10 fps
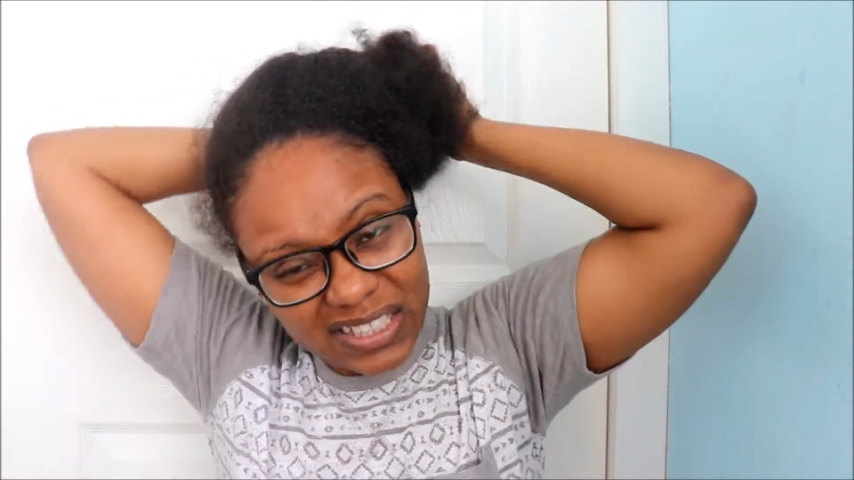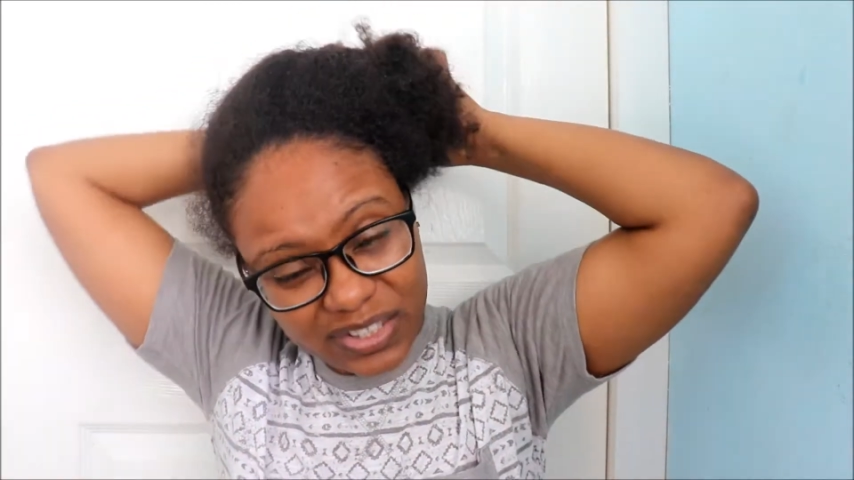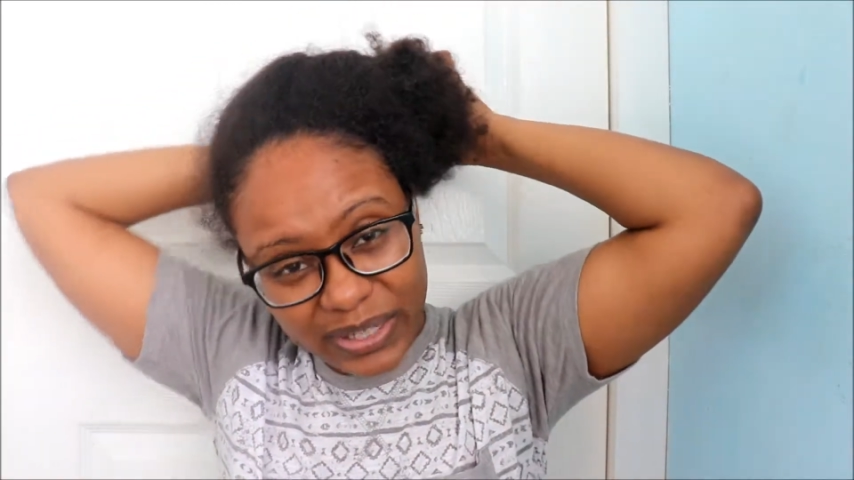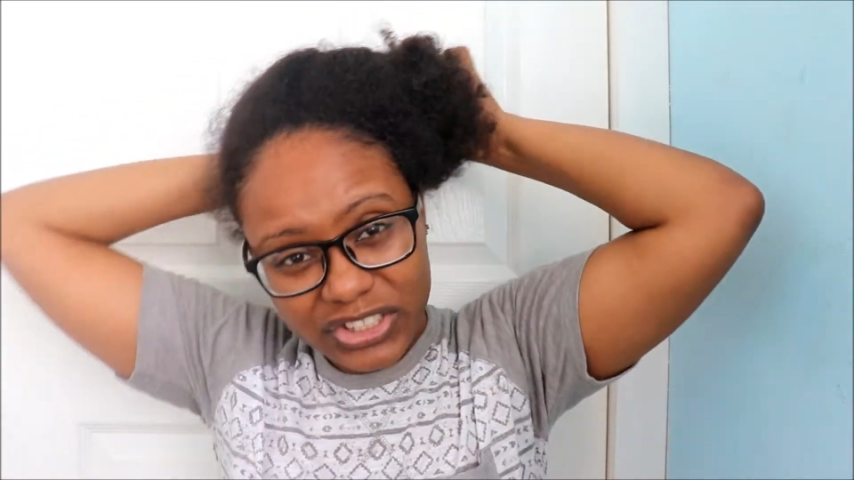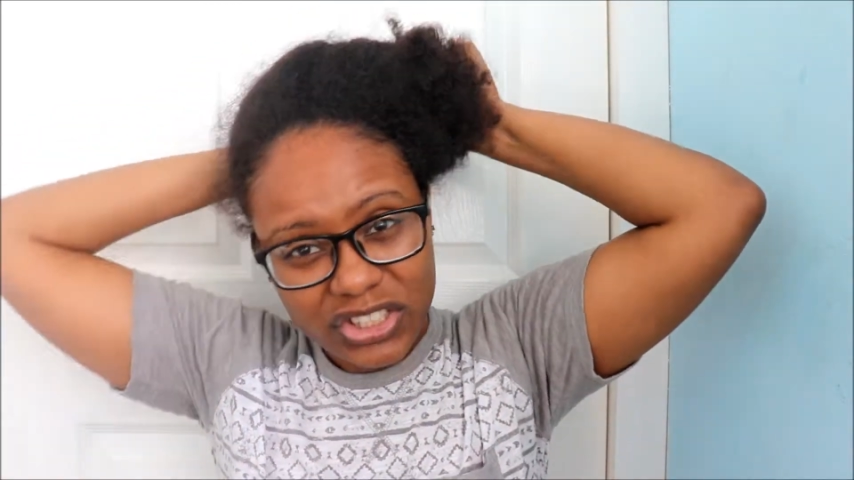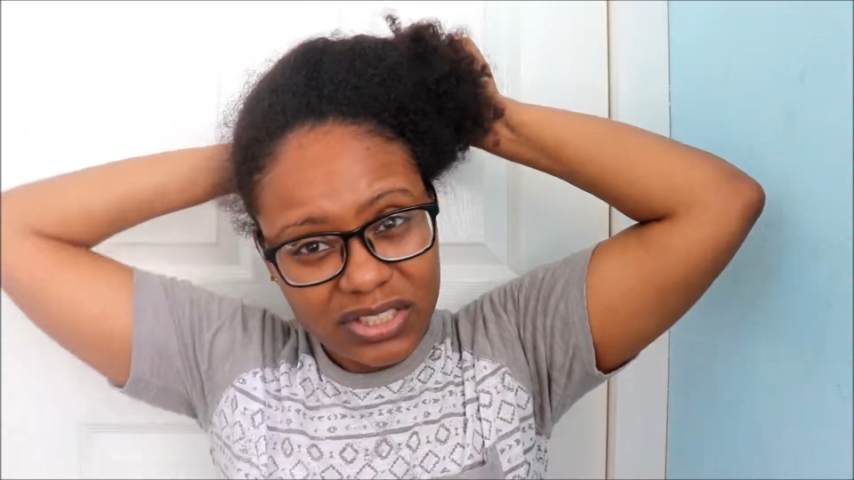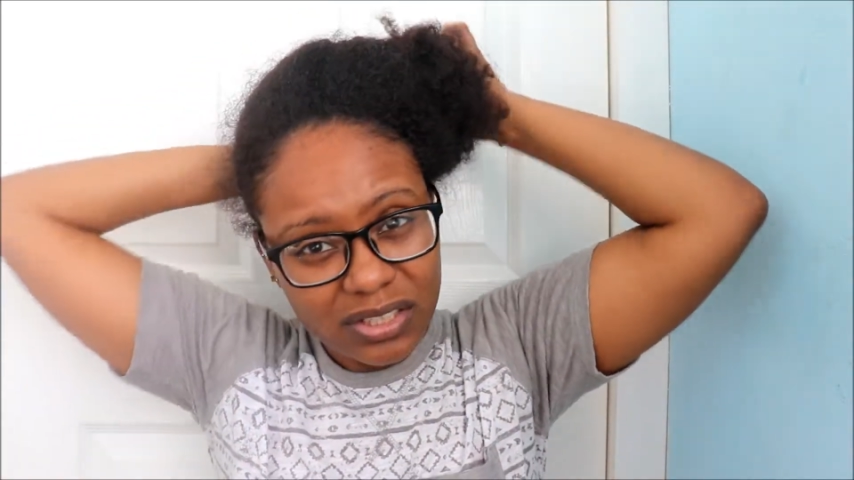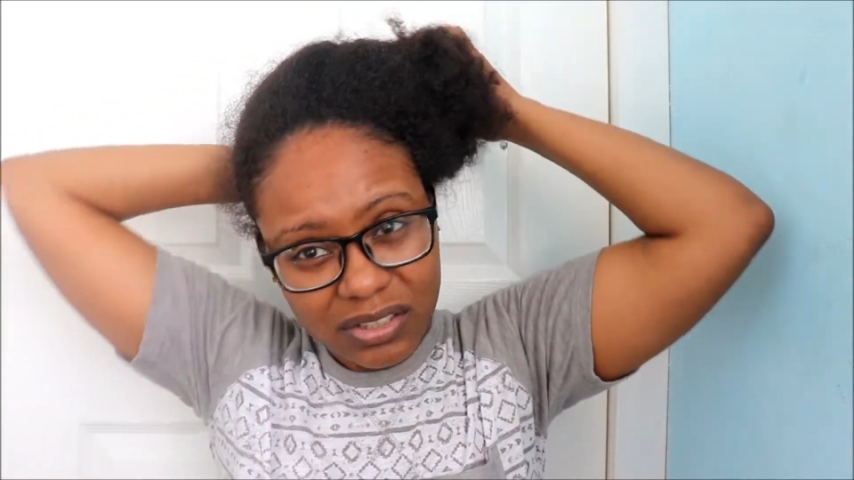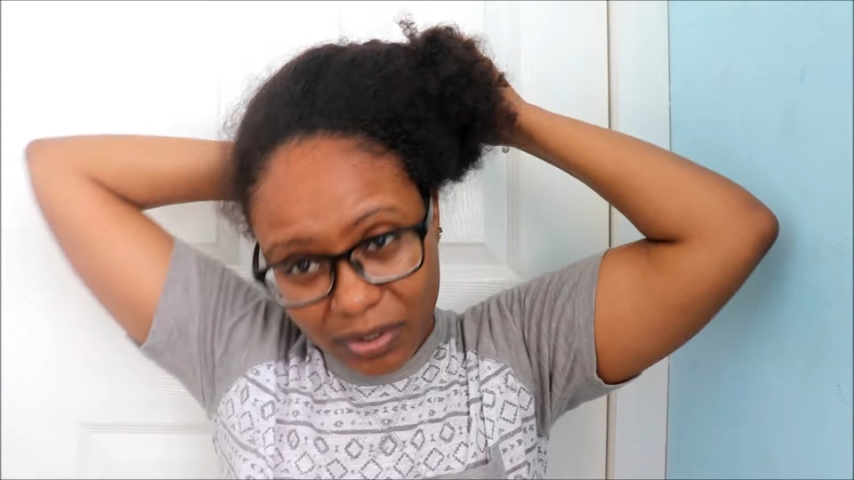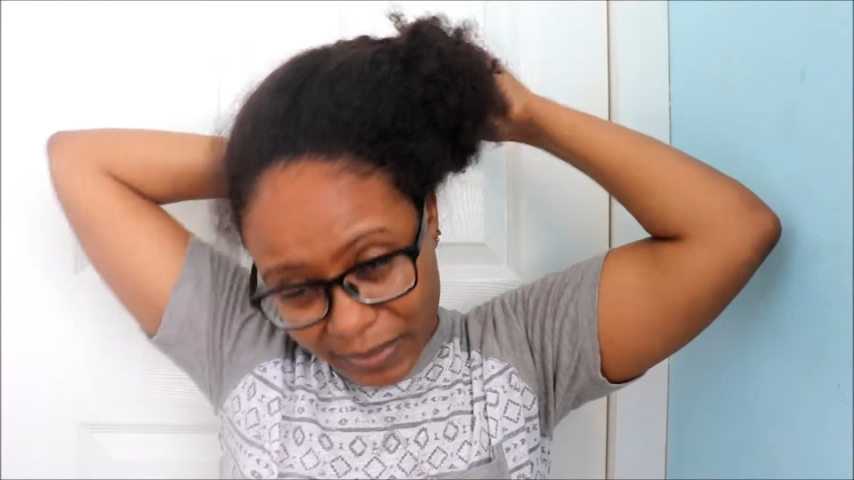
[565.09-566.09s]
So I just
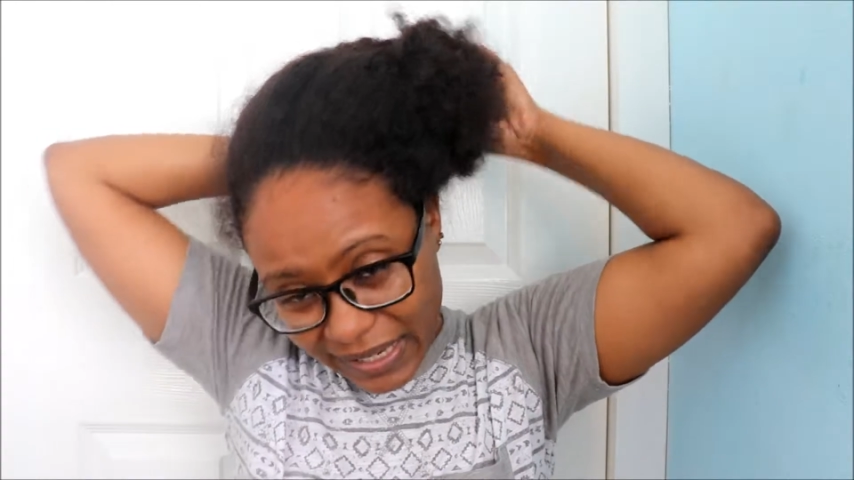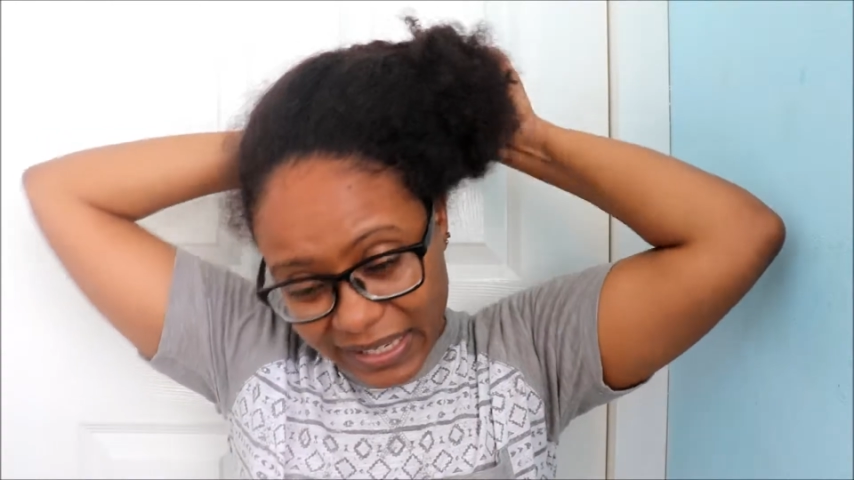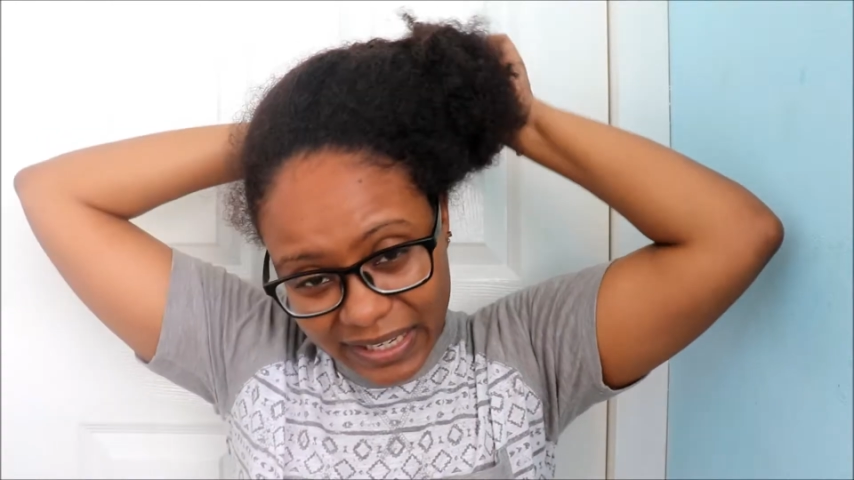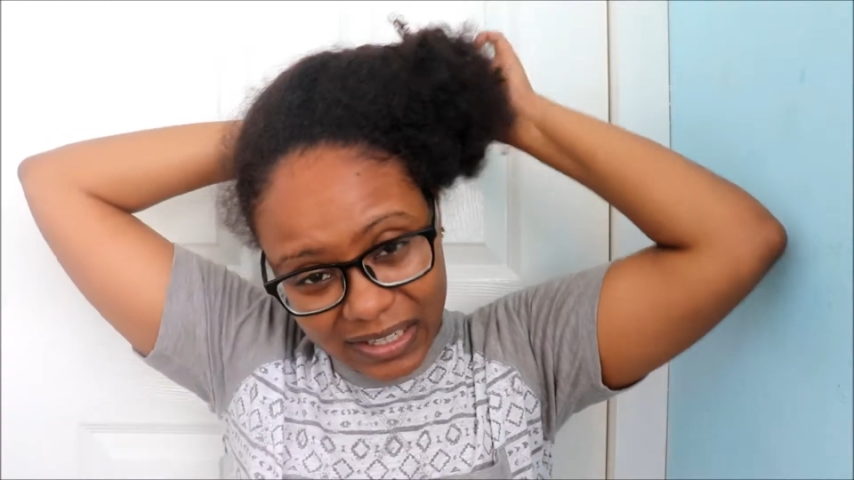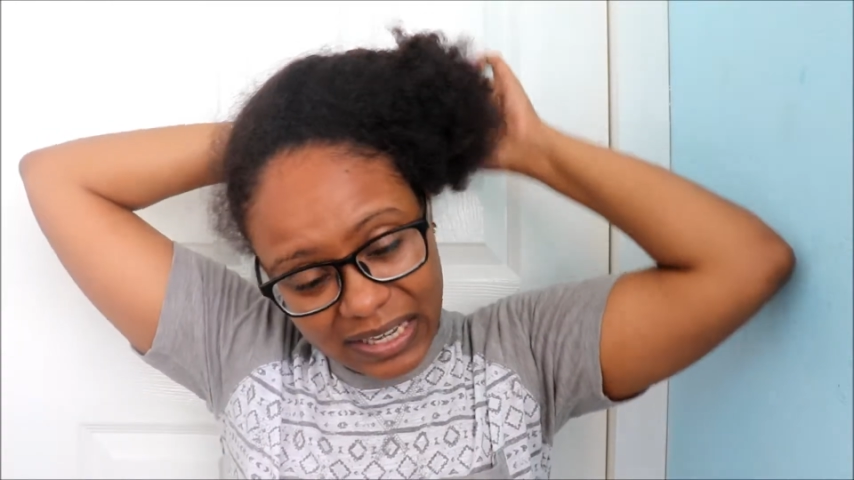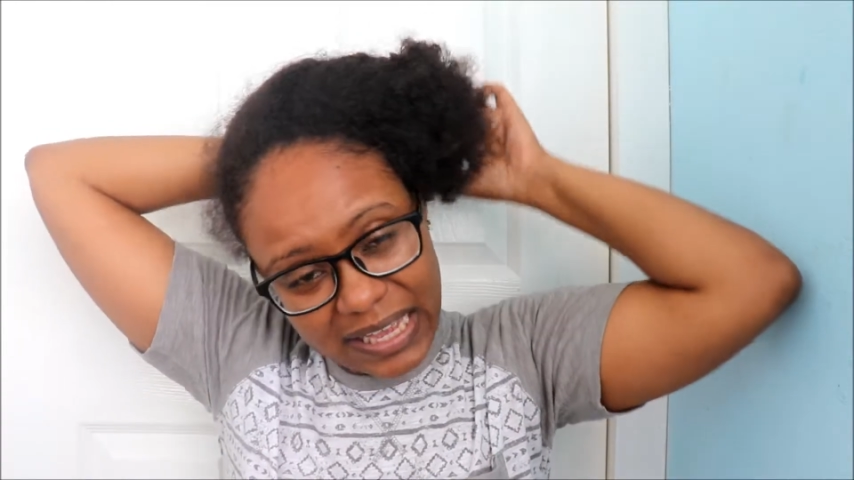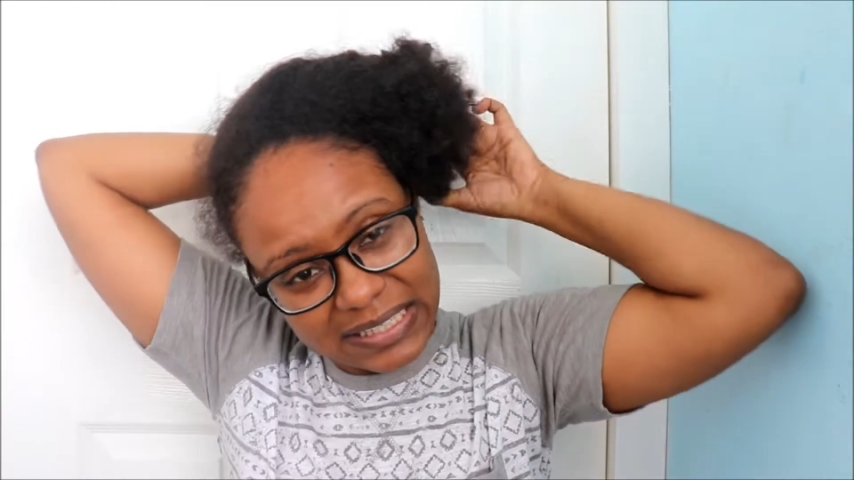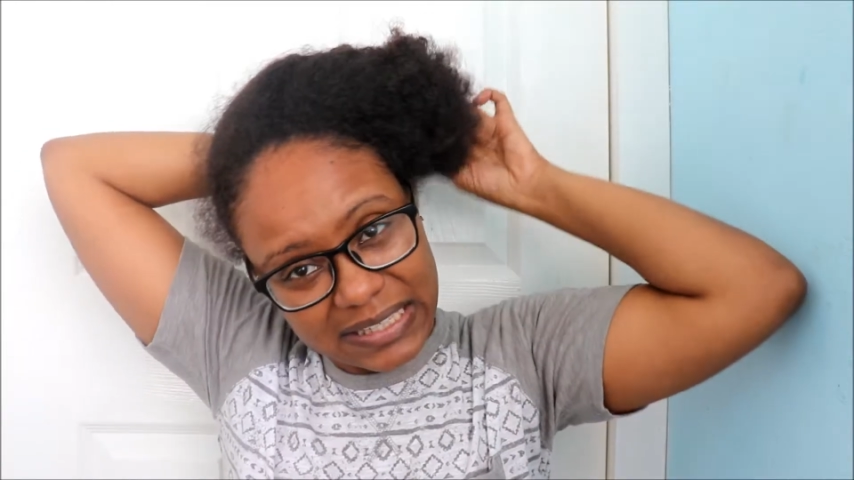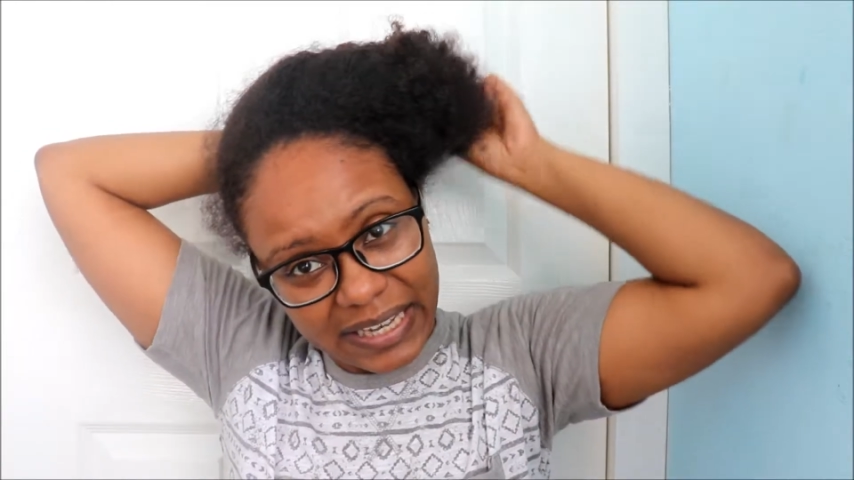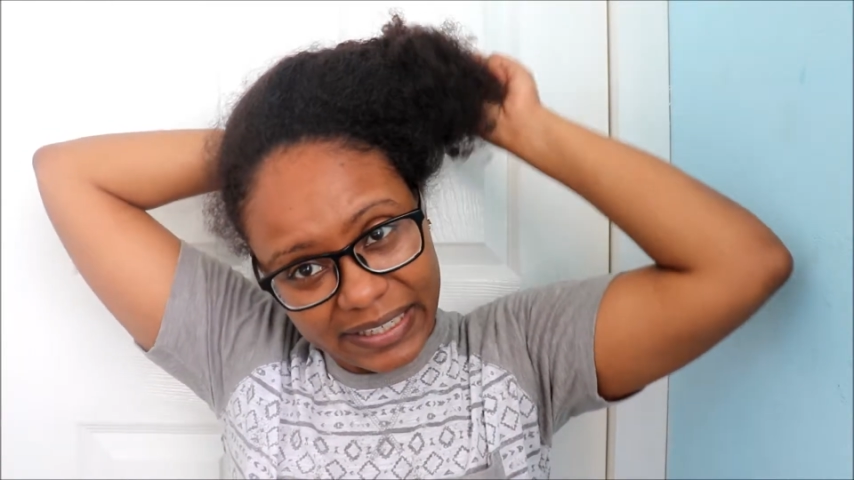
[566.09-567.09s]
took down my hair
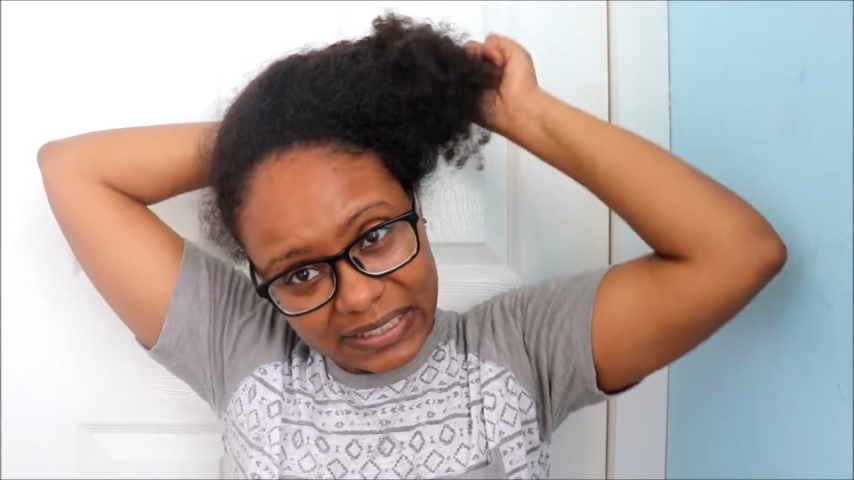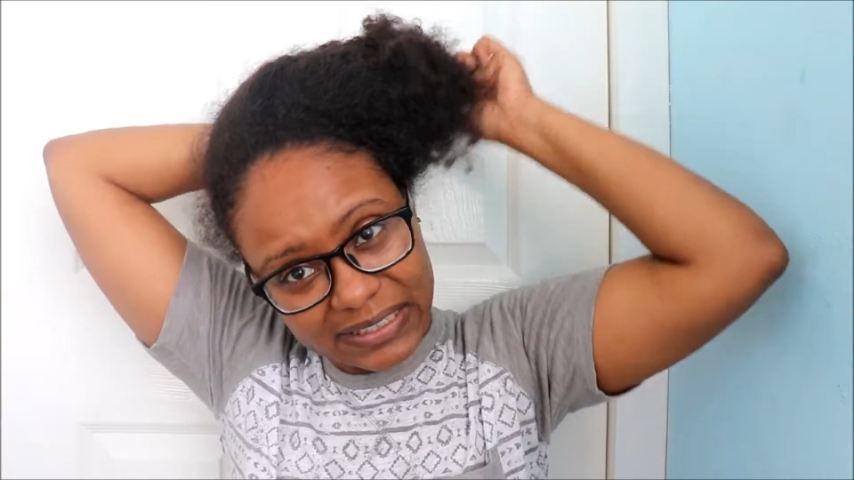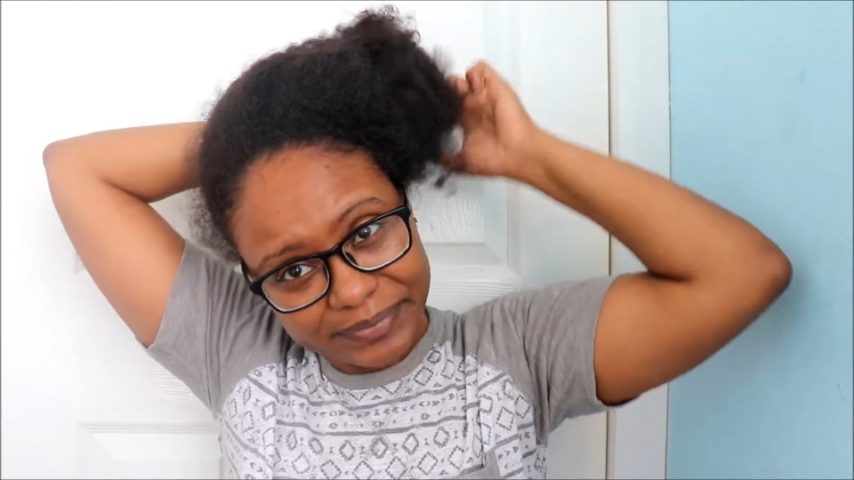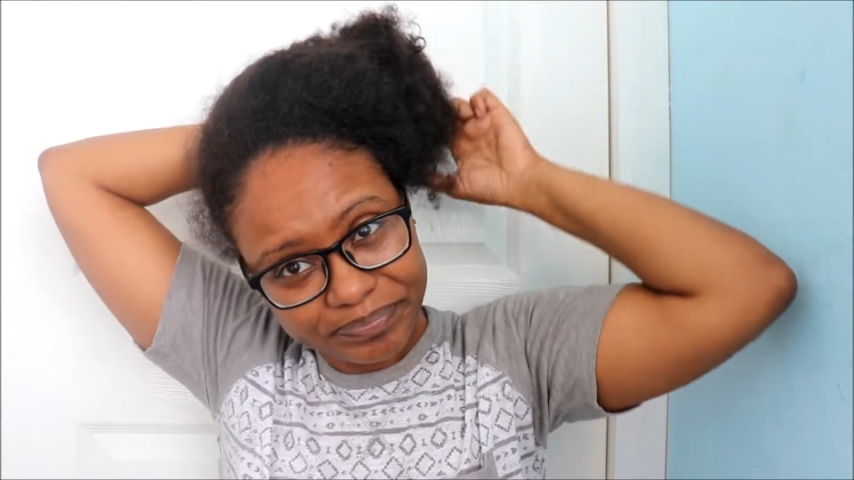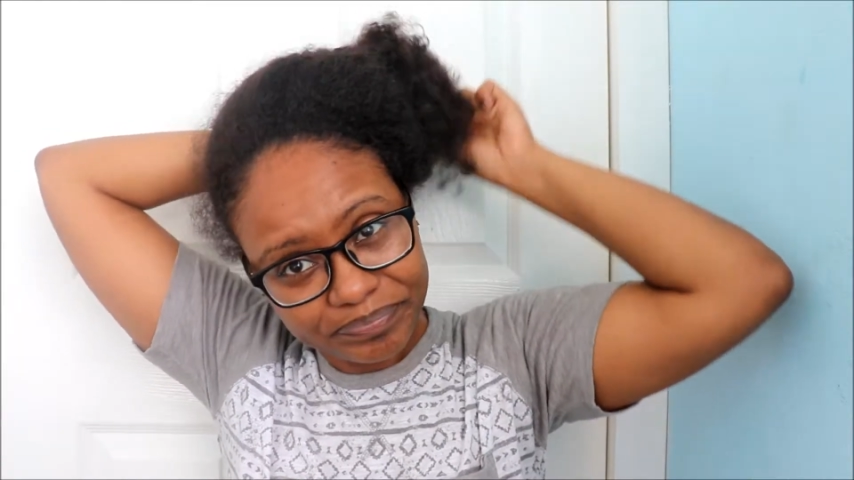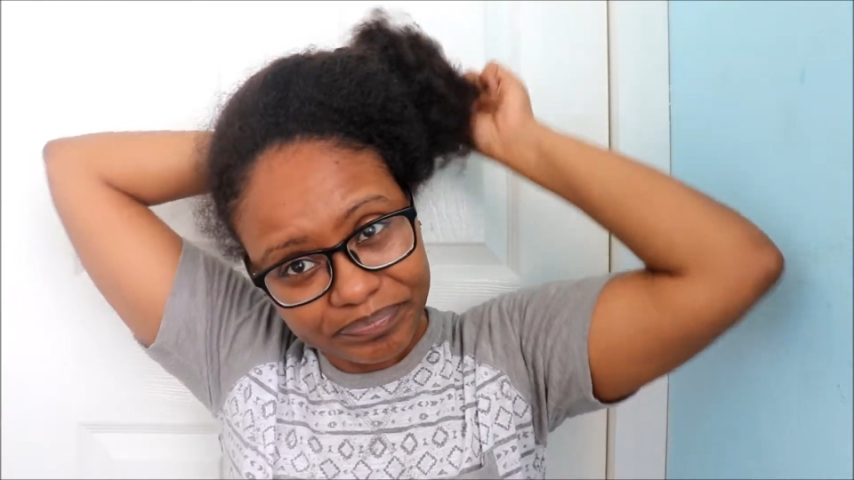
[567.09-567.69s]
last night.